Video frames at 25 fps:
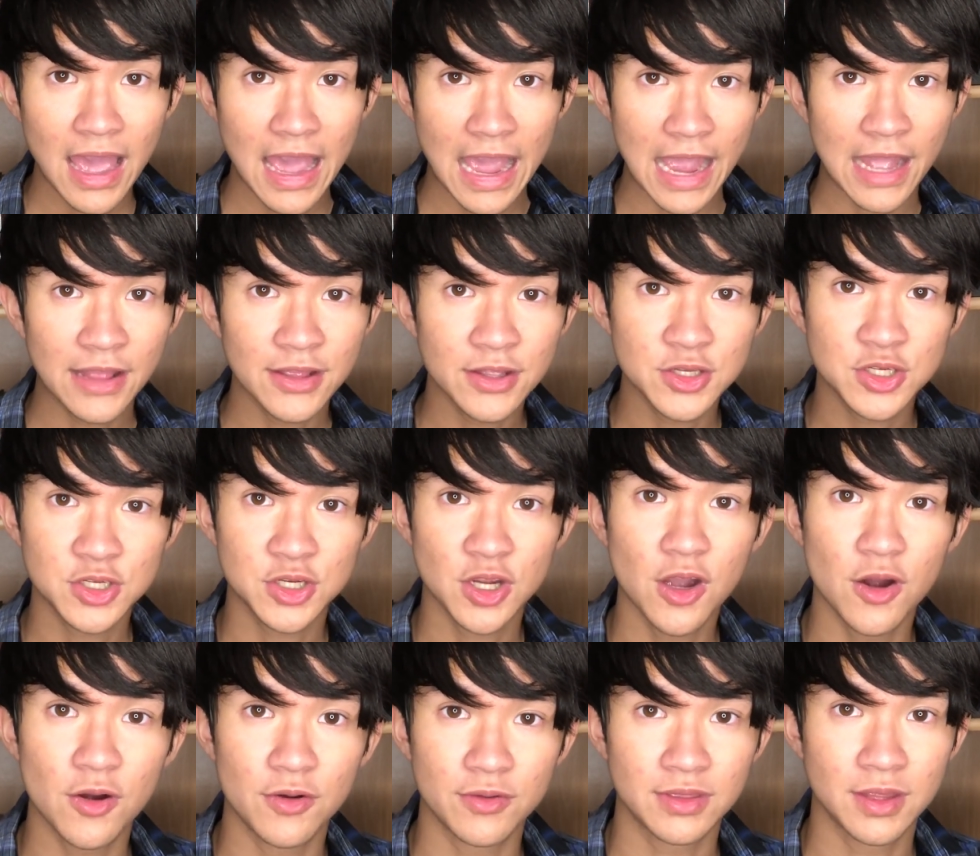and it
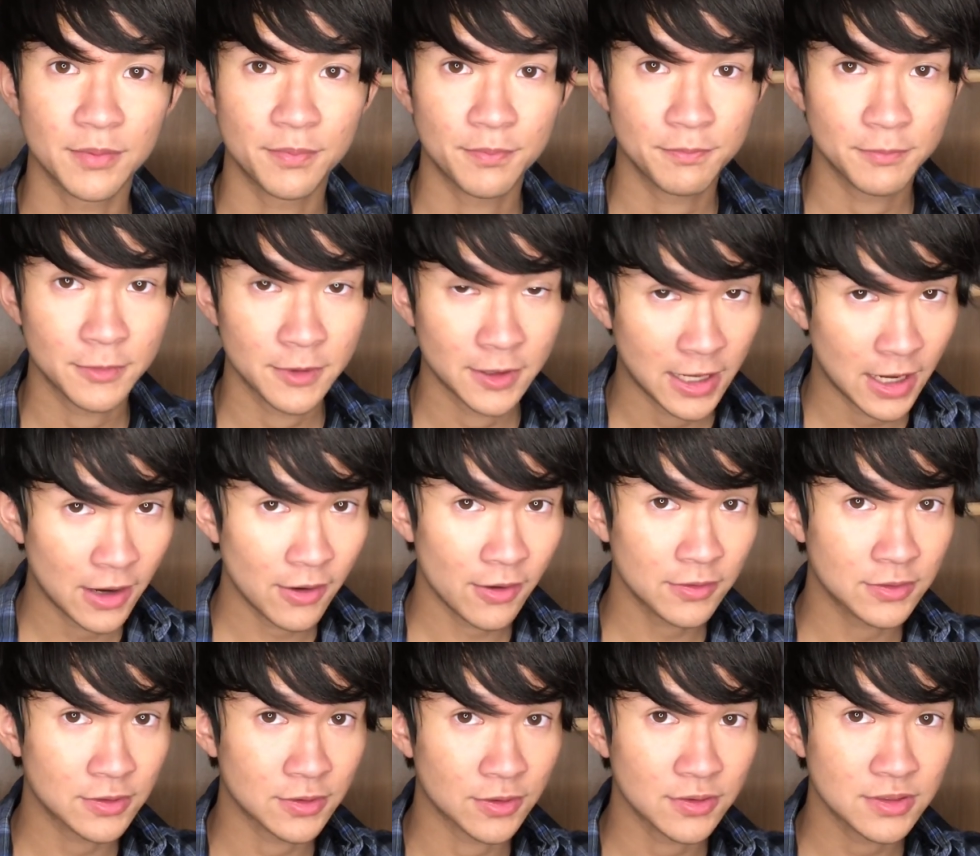showed. The
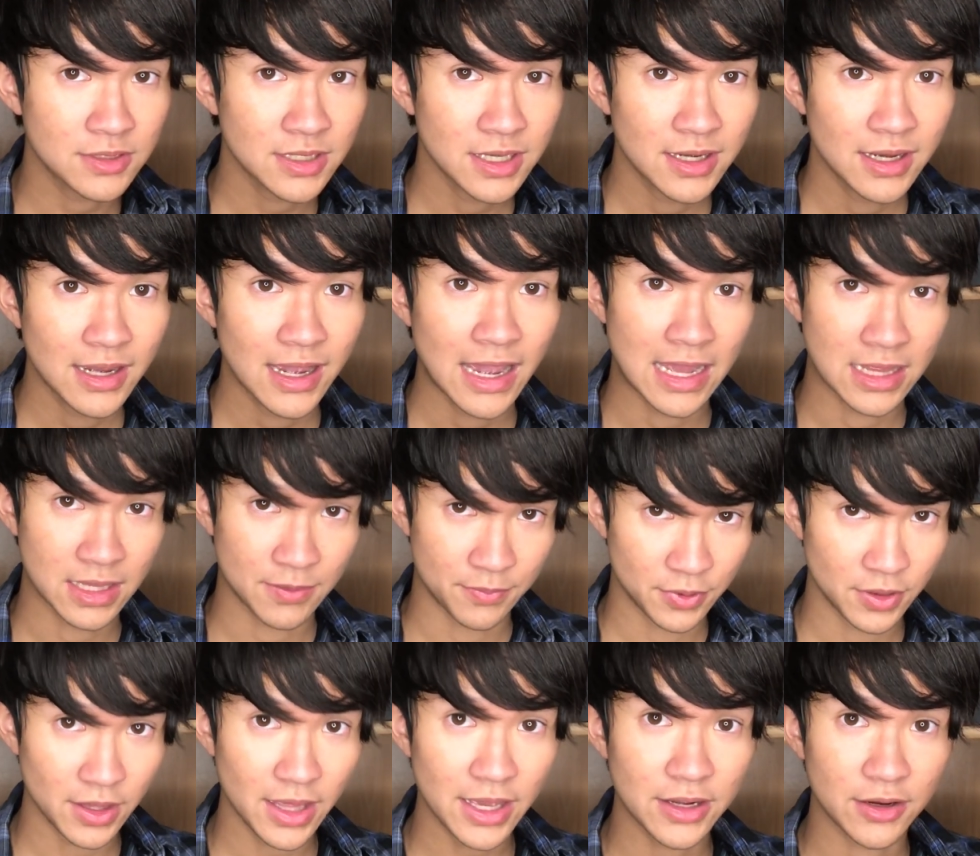characters and the
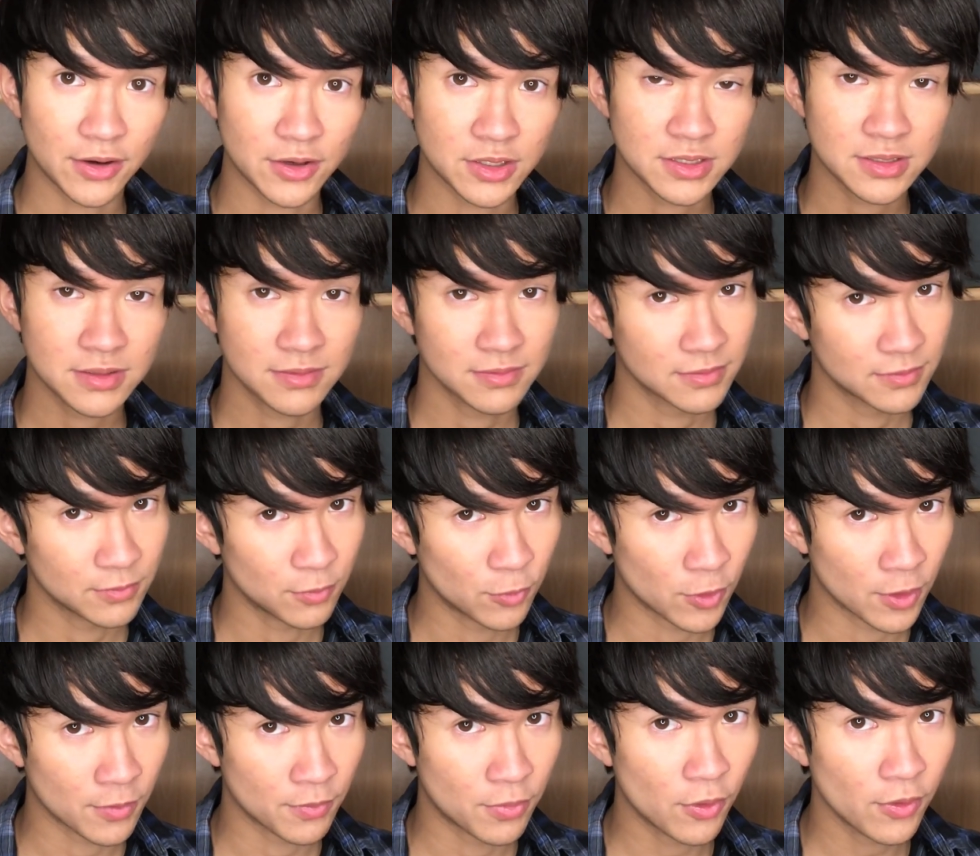players,
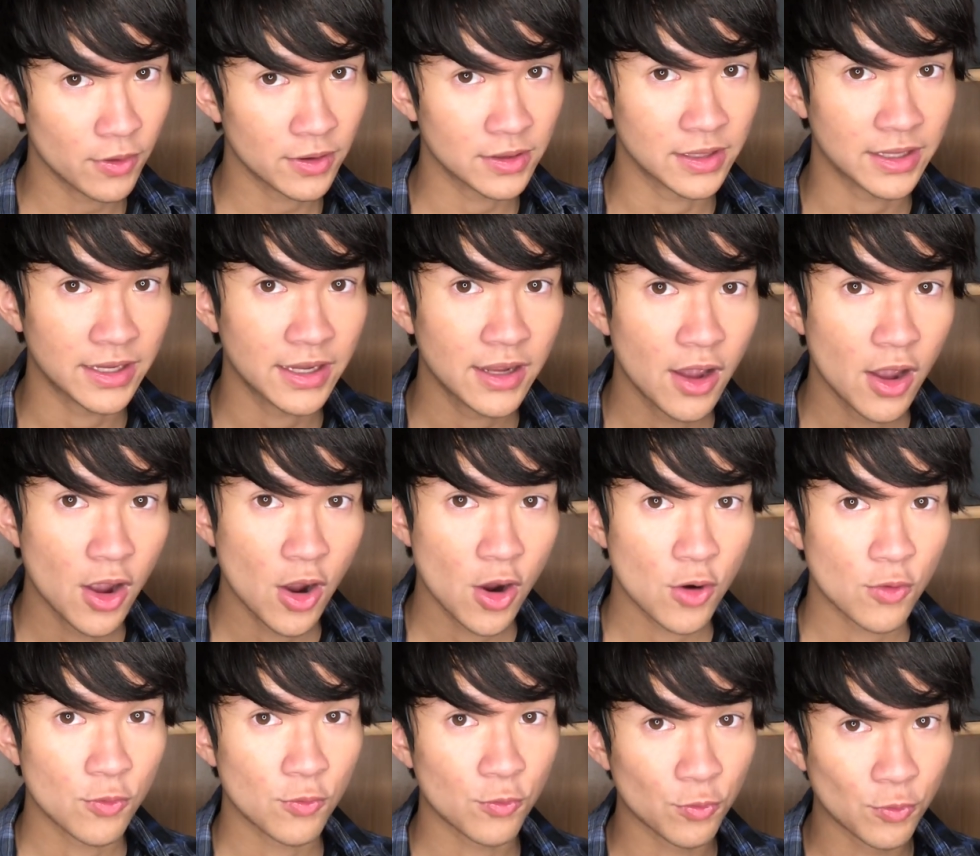more importantly,
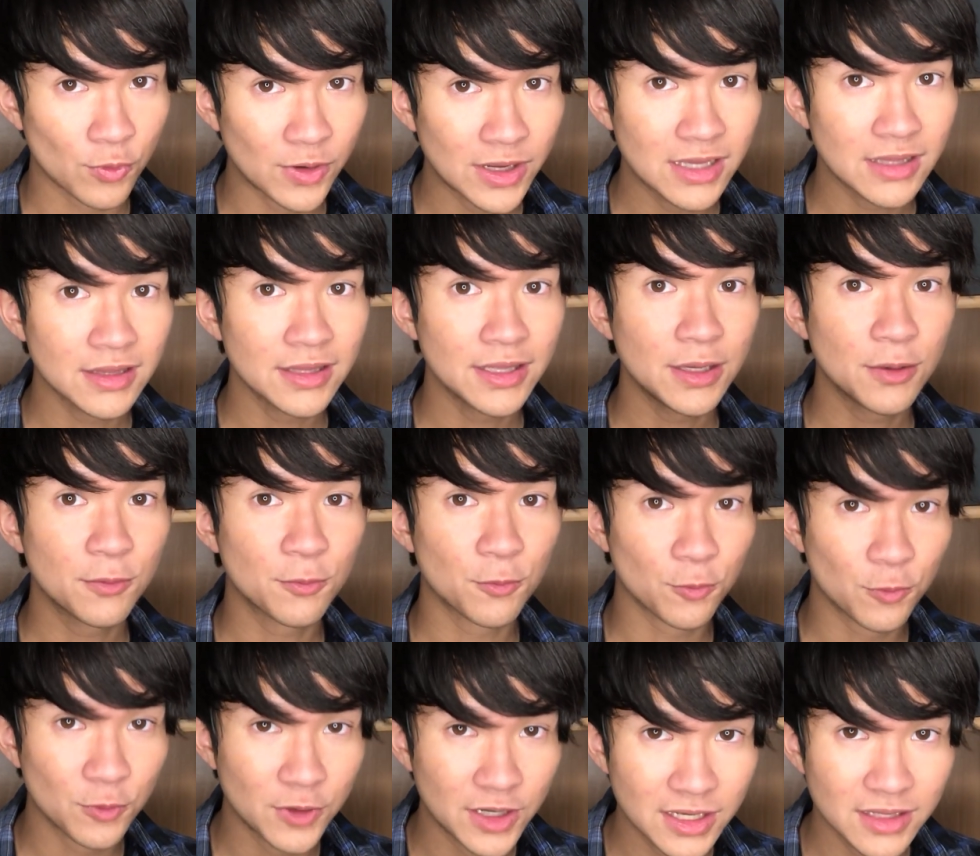really
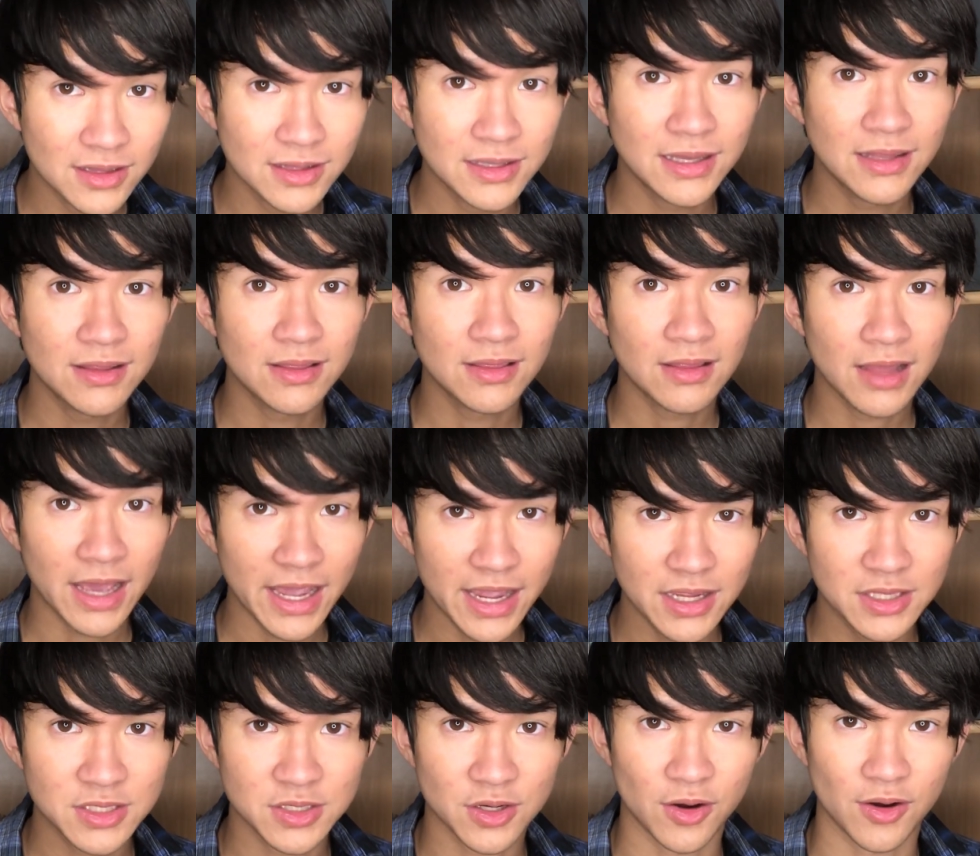
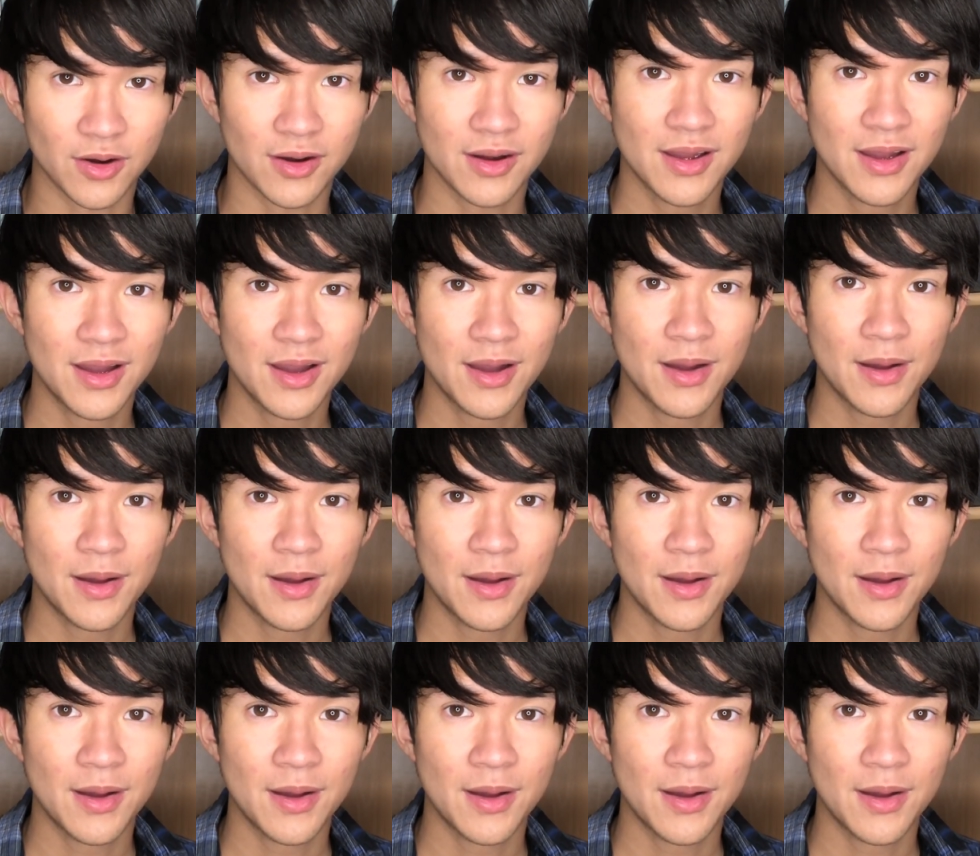liked her.